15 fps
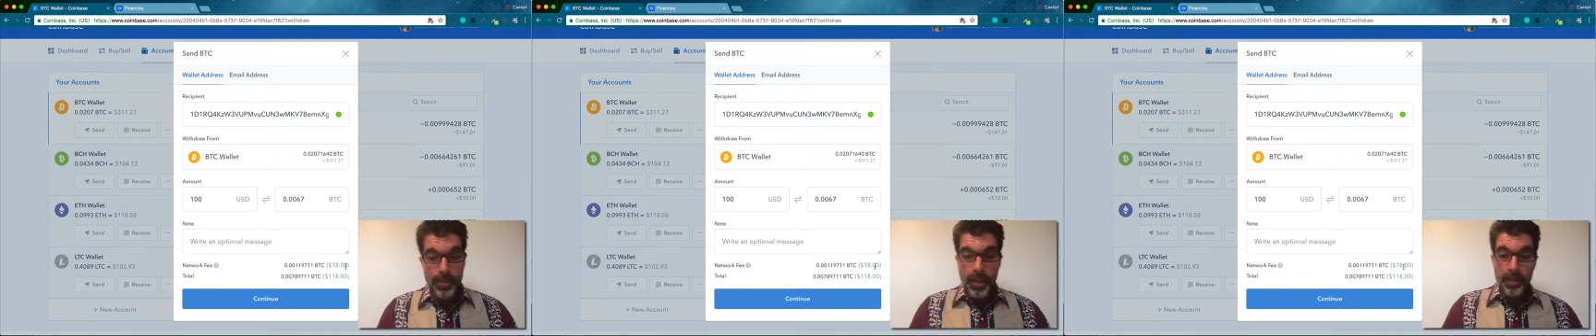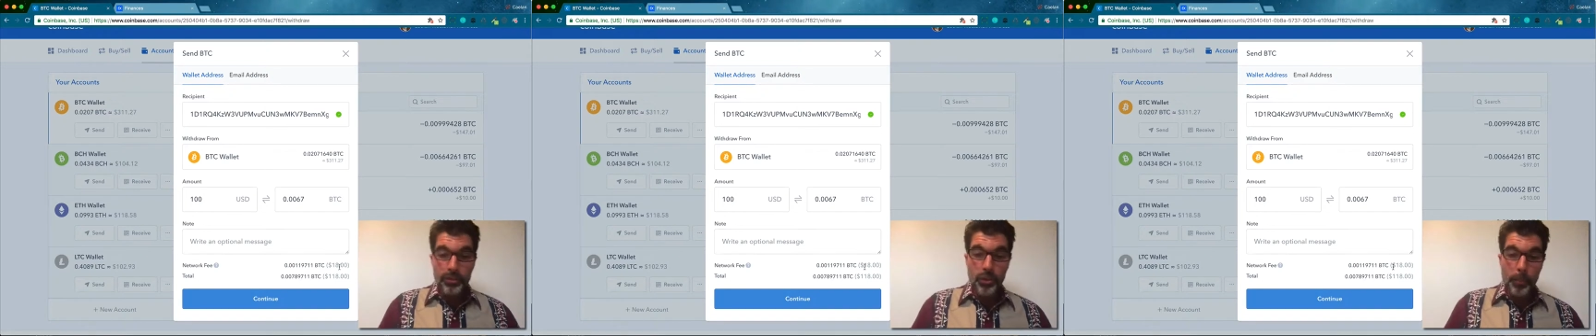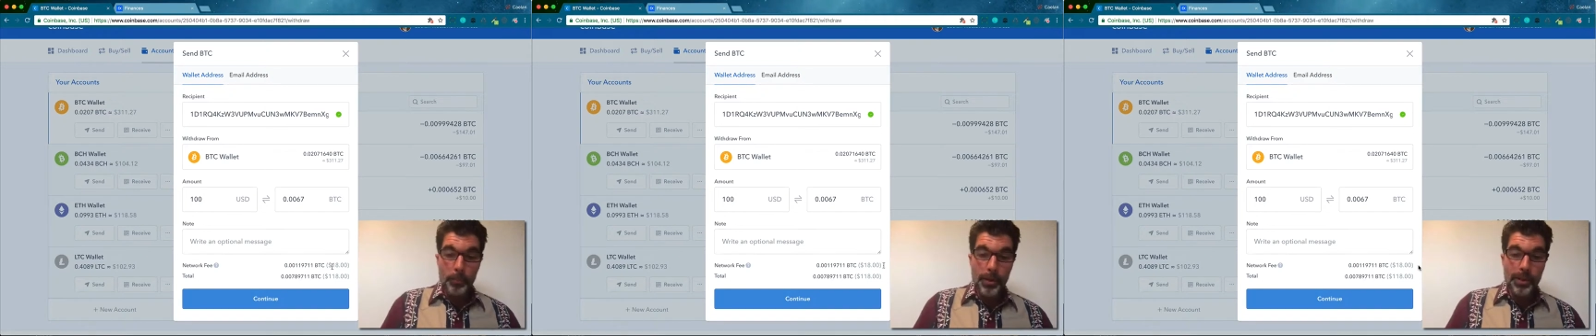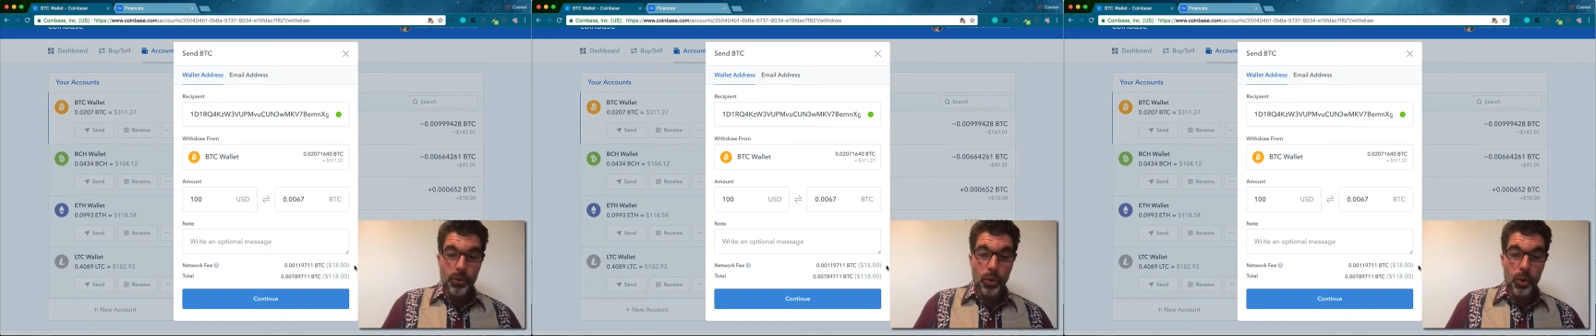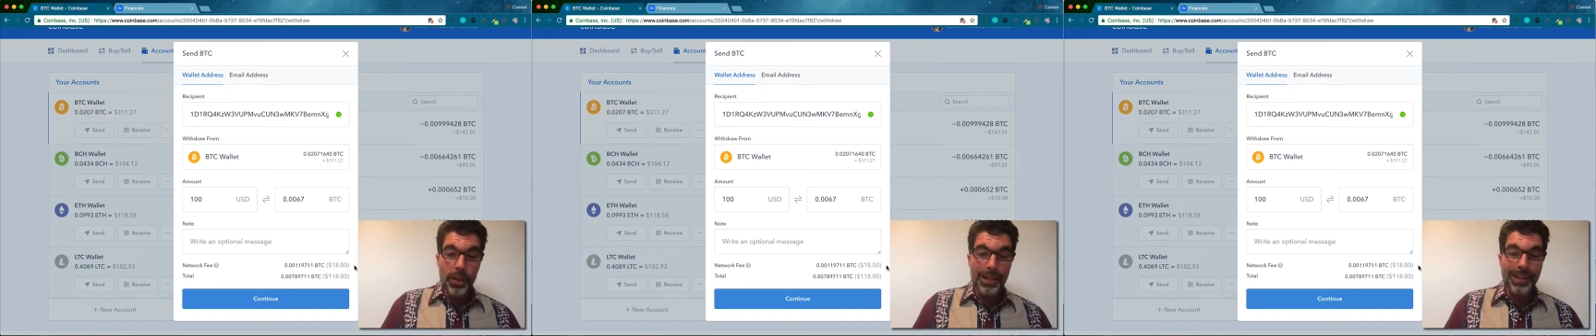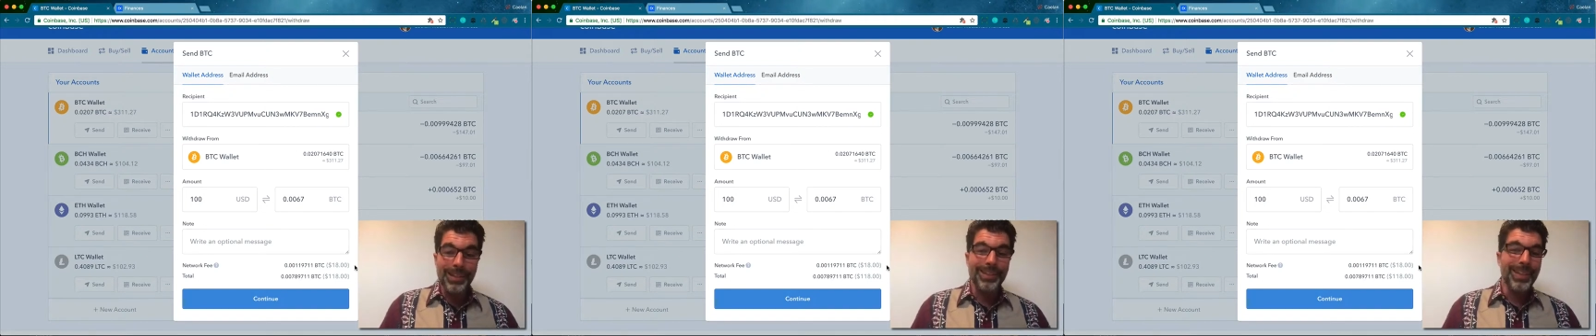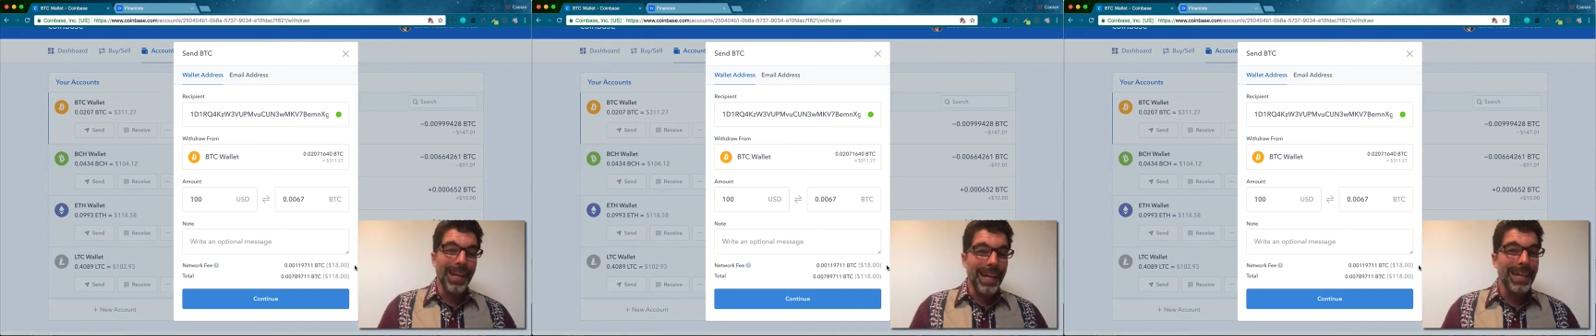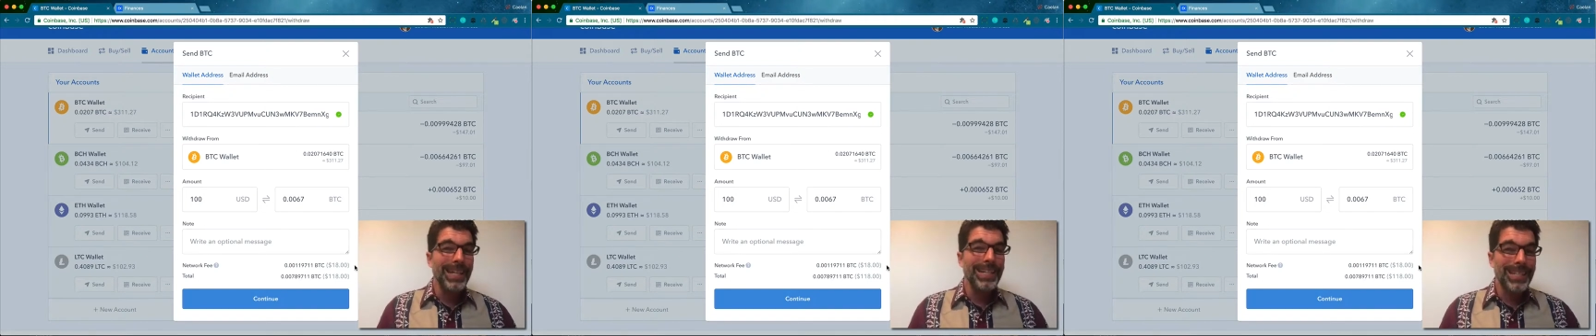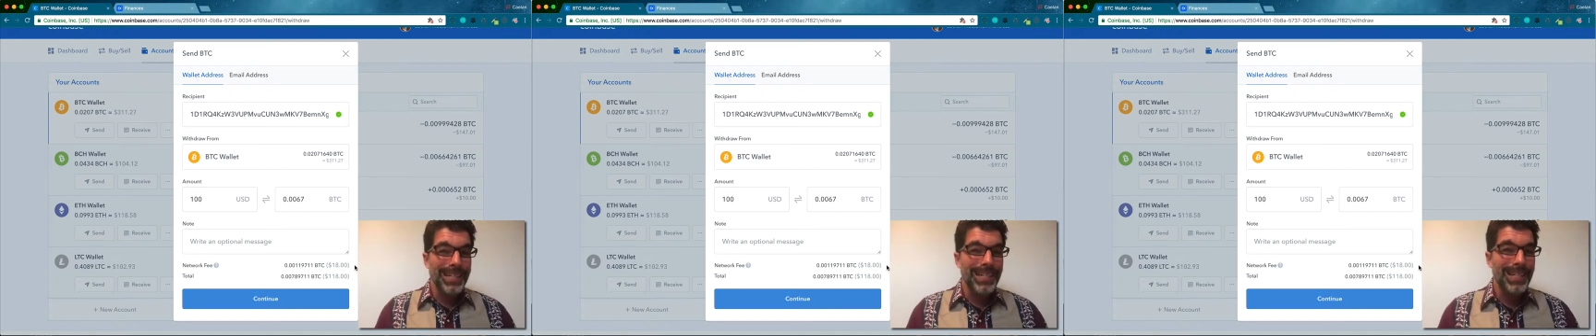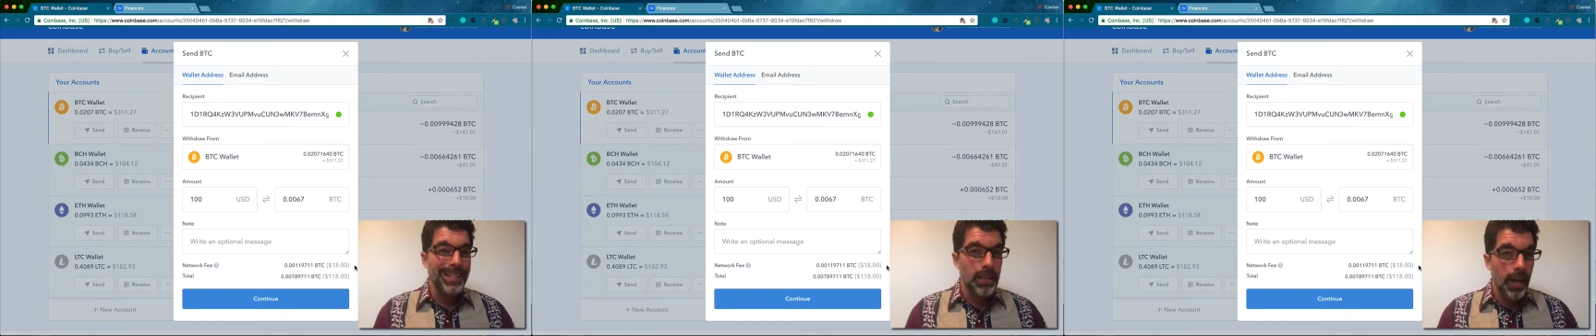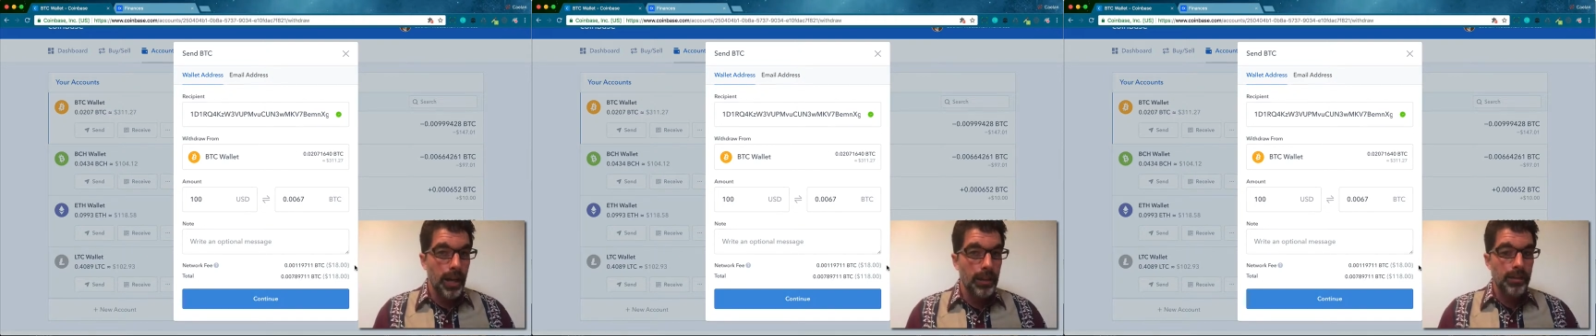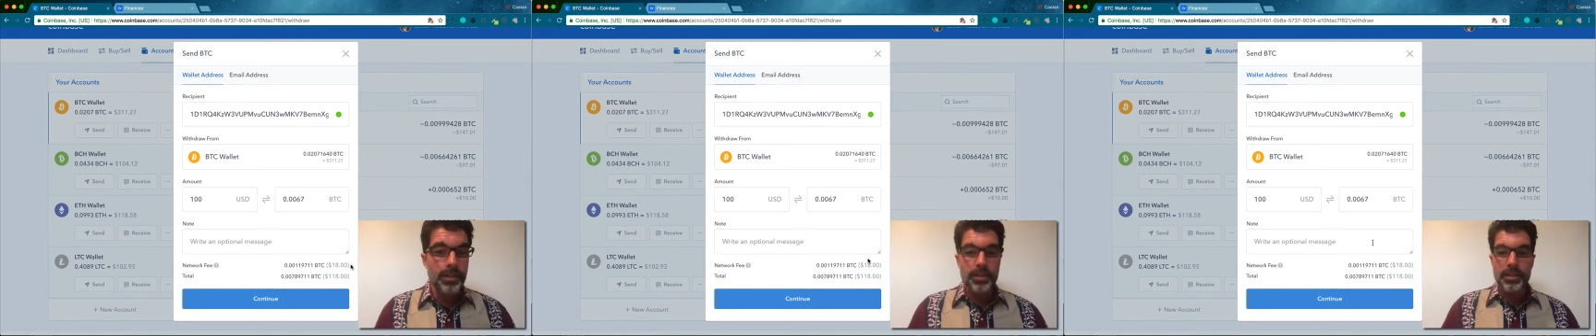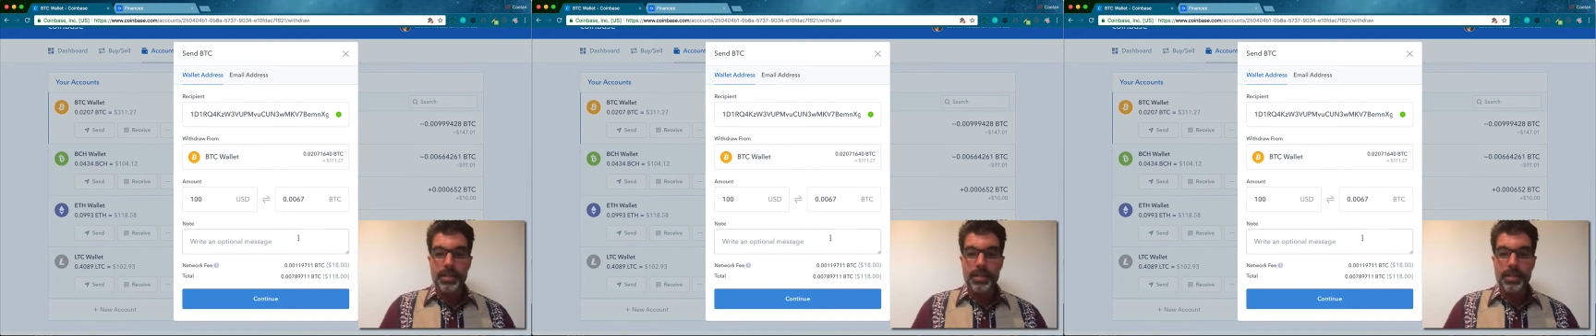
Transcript: So Bitcoin is $18